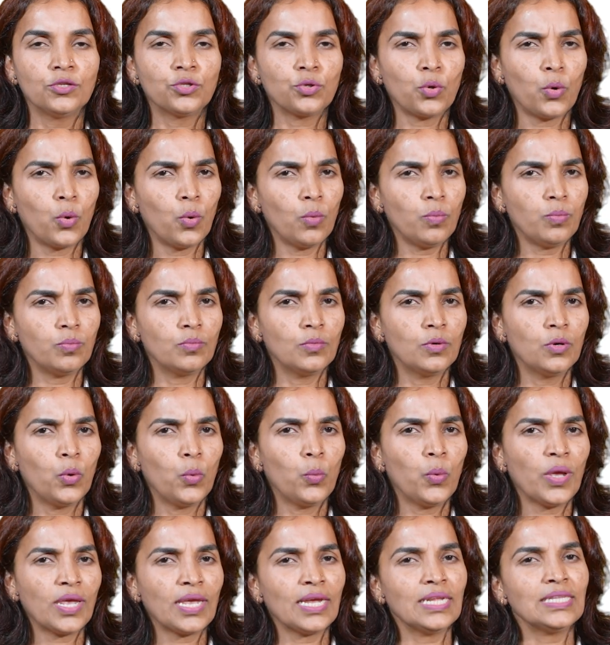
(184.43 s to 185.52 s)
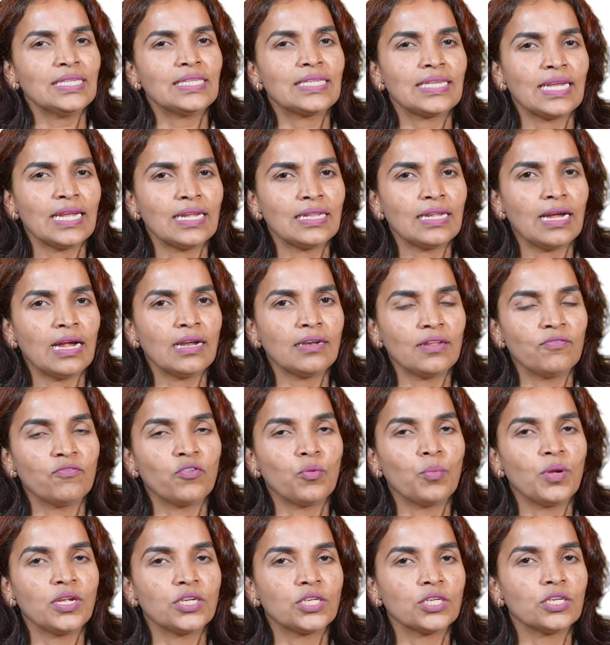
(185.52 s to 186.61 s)
So, we can say that
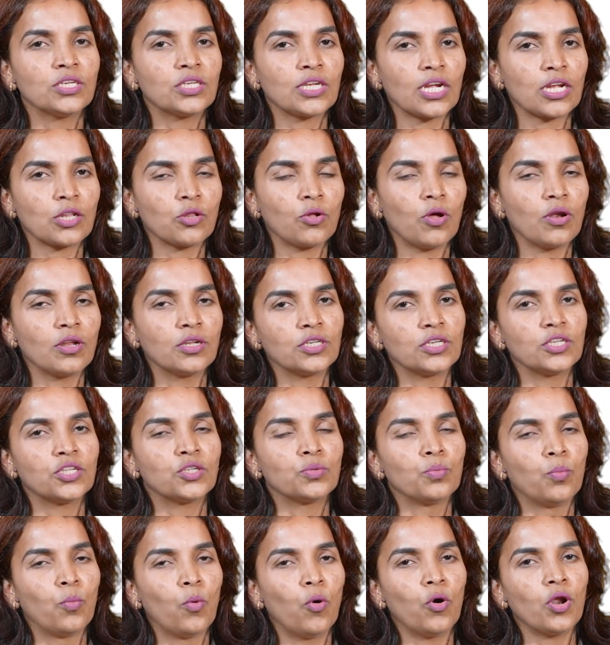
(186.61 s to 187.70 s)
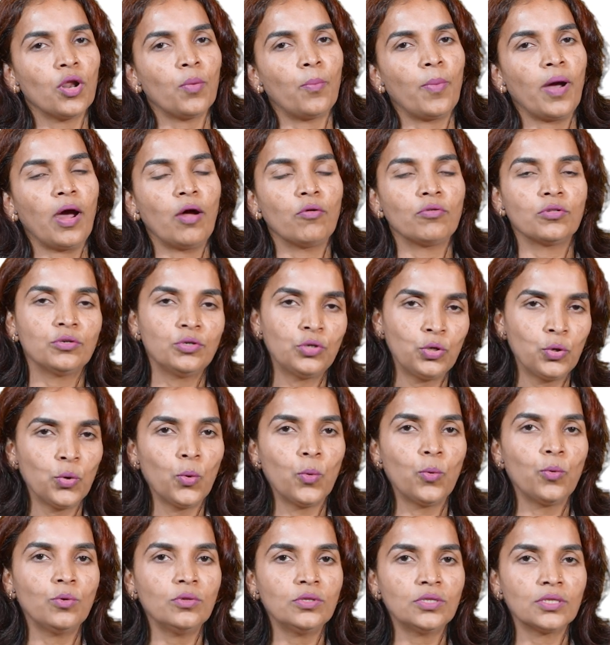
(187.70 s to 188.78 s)
information technology is more about the
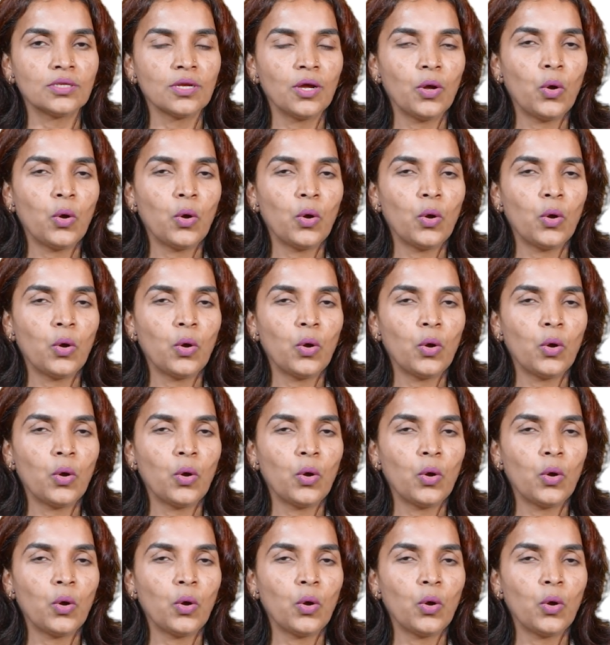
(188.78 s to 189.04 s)
tools